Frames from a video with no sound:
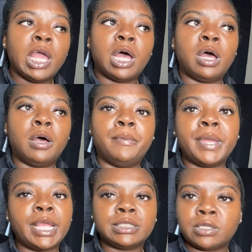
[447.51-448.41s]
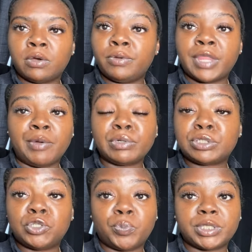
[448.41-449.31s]
Um, and so they were
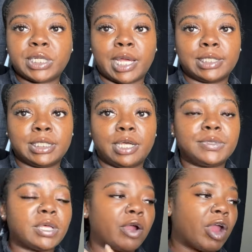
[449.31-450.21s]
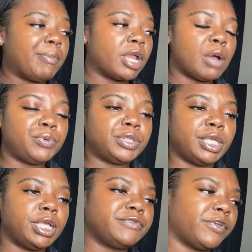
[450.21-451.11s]
super stocked up. So I grabbed a couple
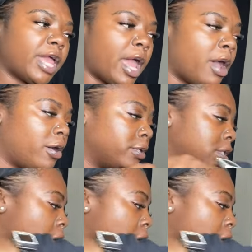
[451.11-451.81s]
things for the health